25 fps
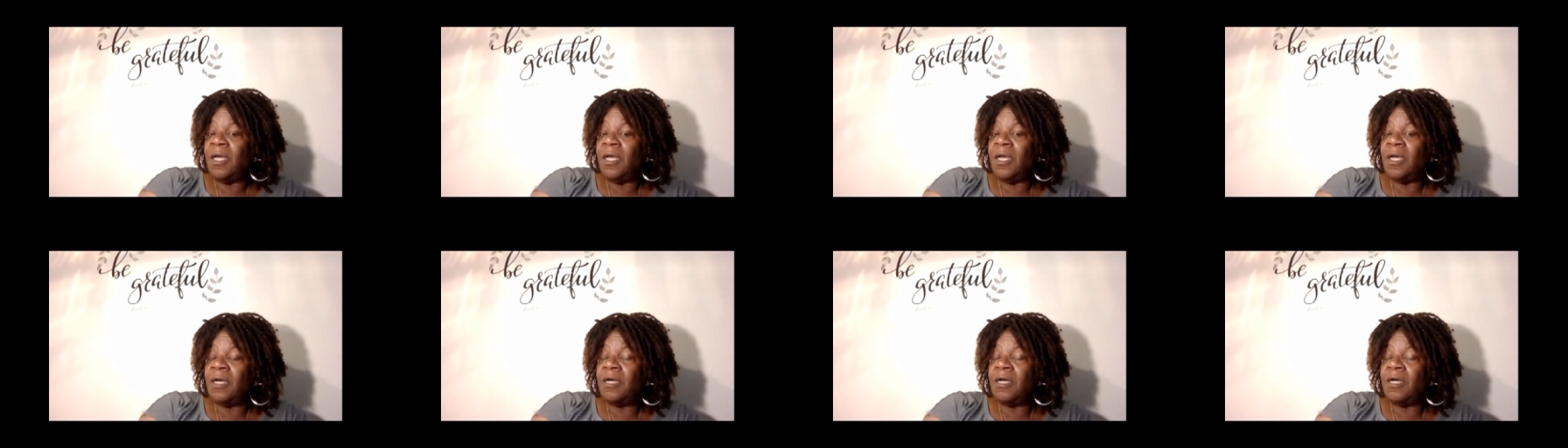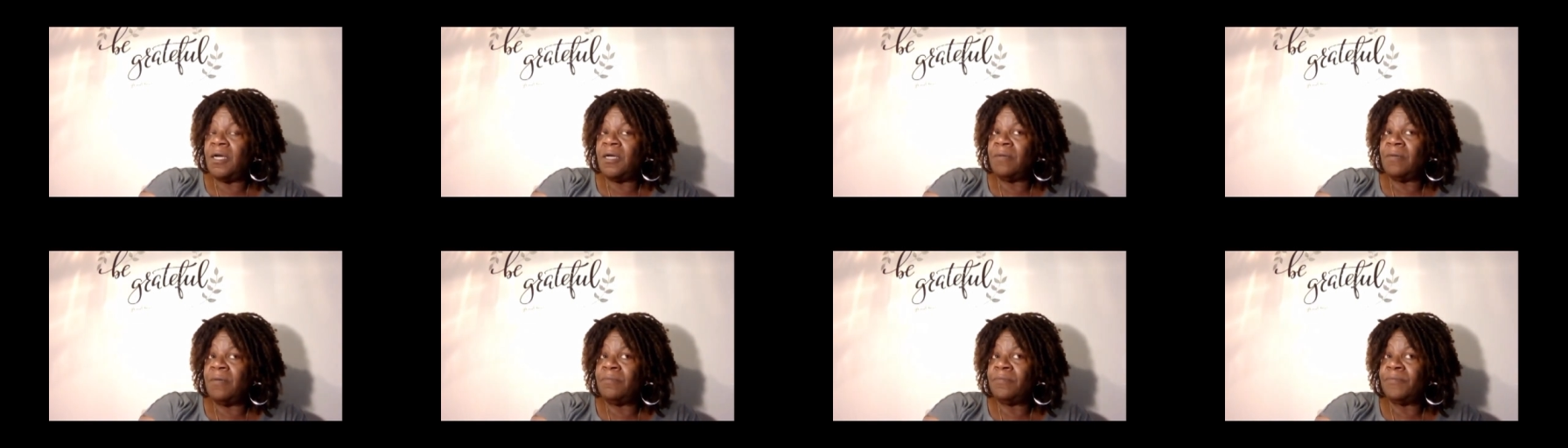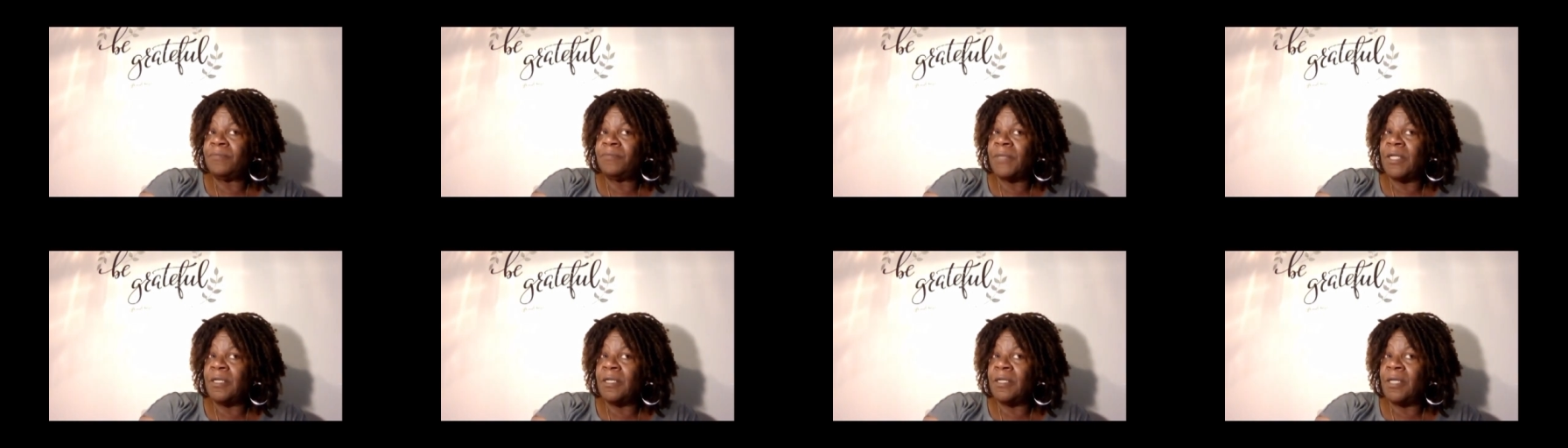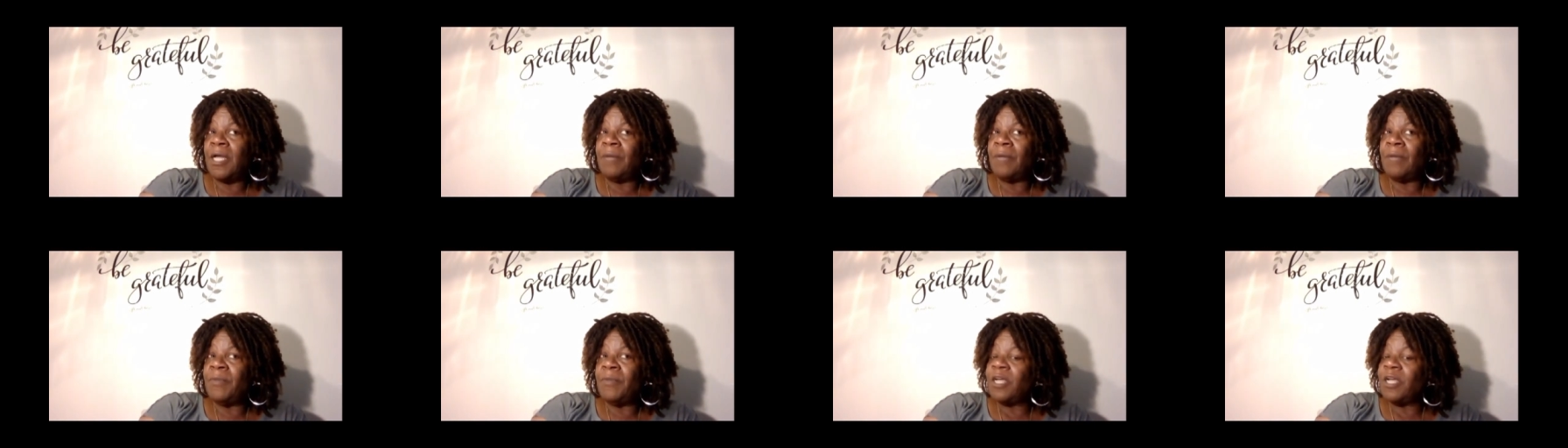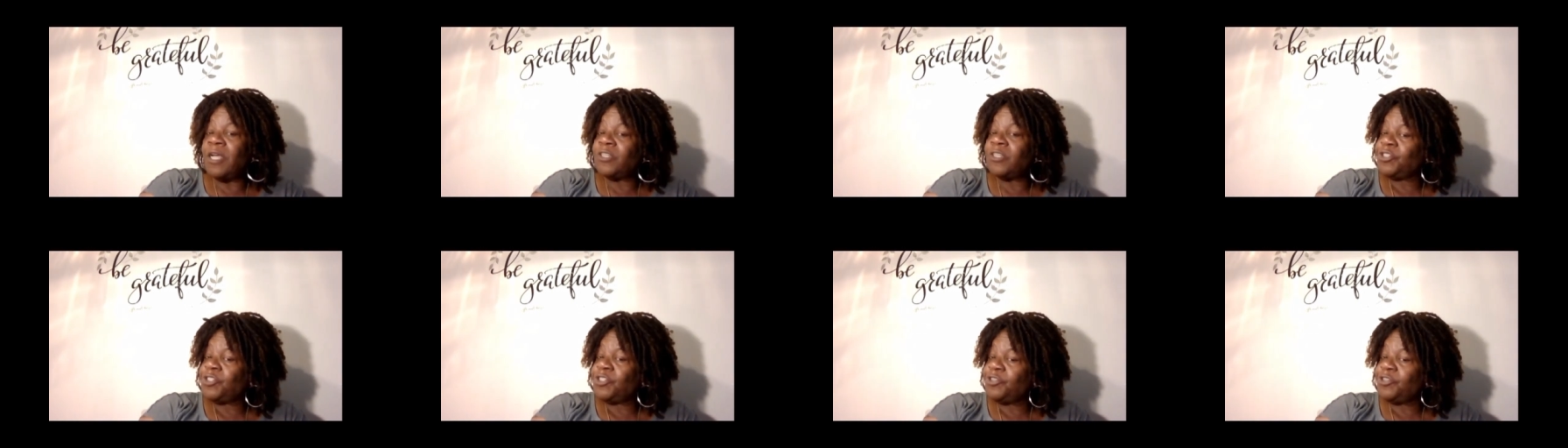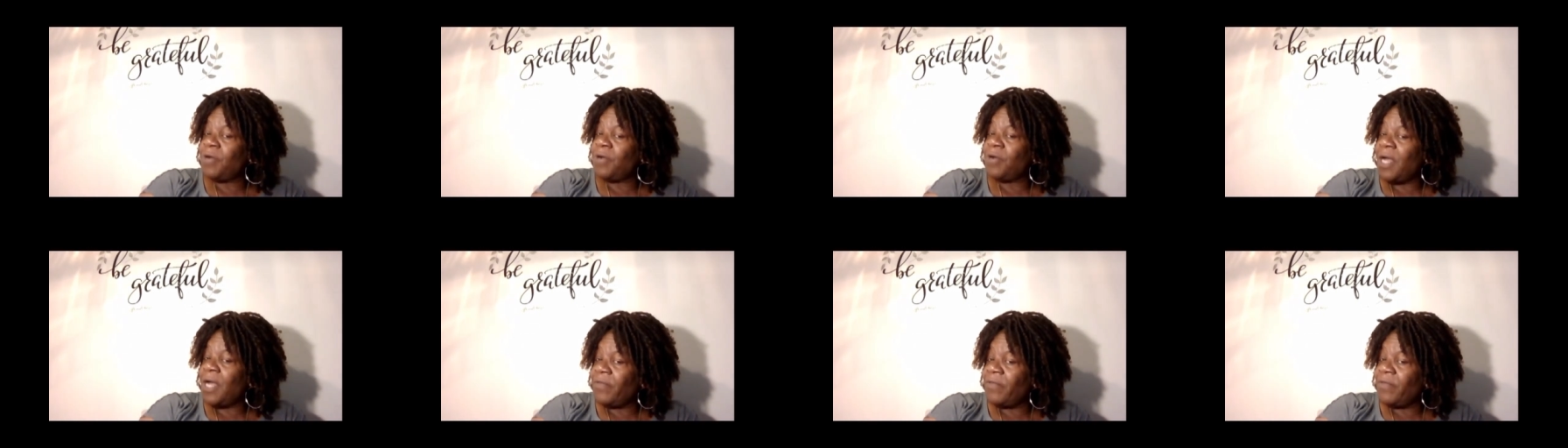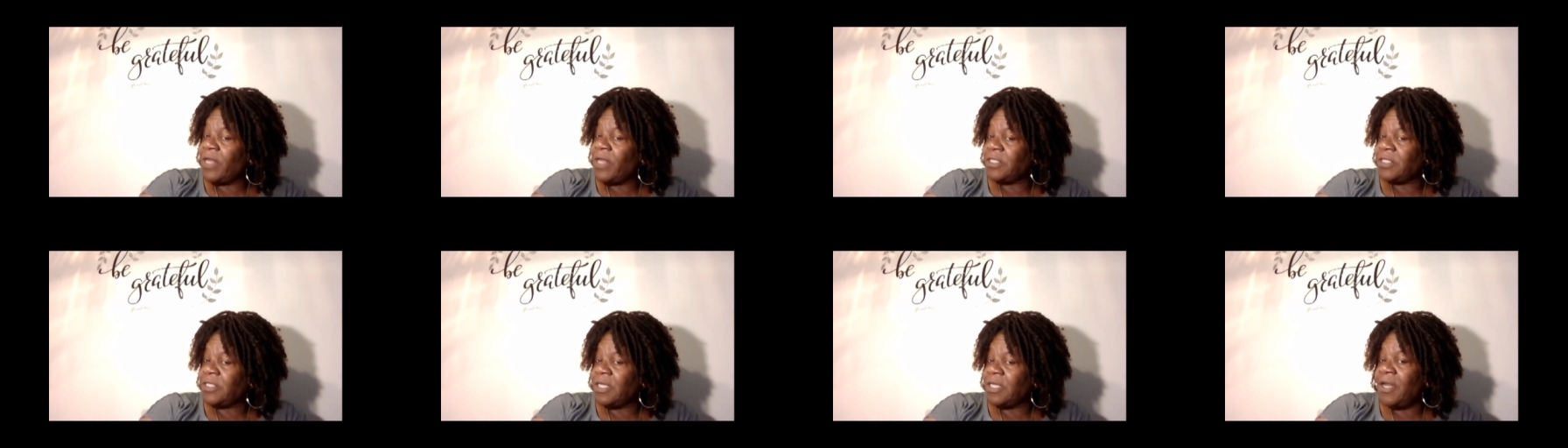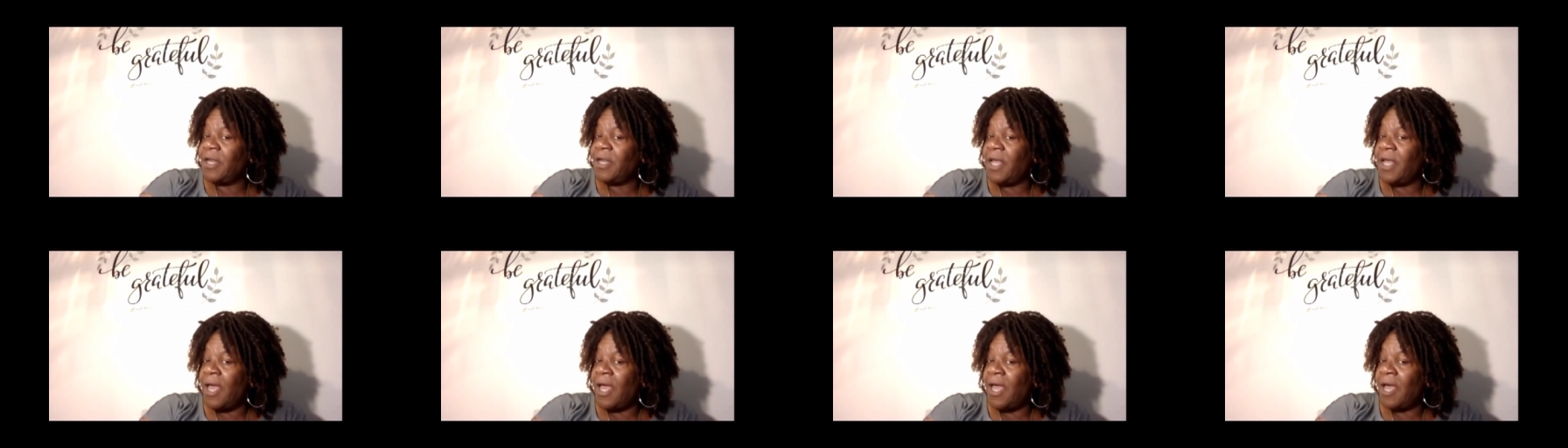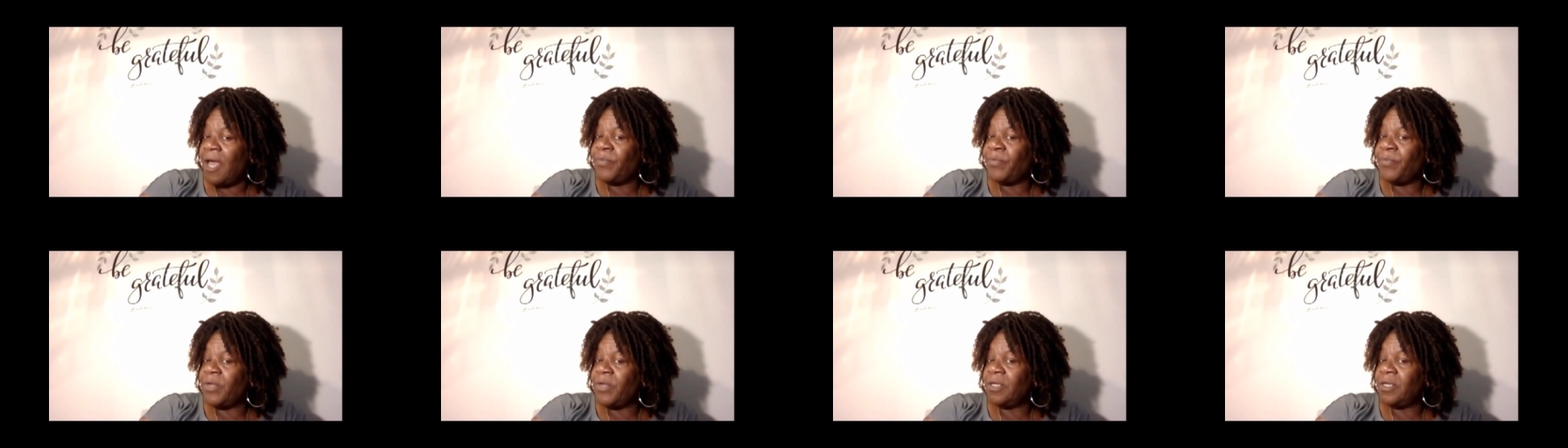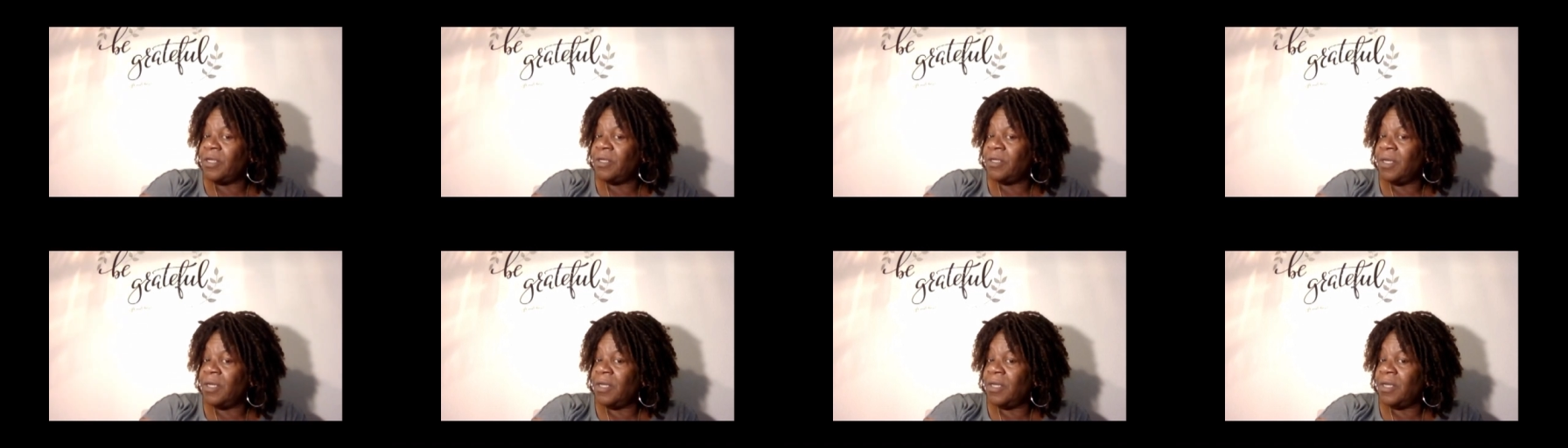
Um, I'm not sure how that's going to happen,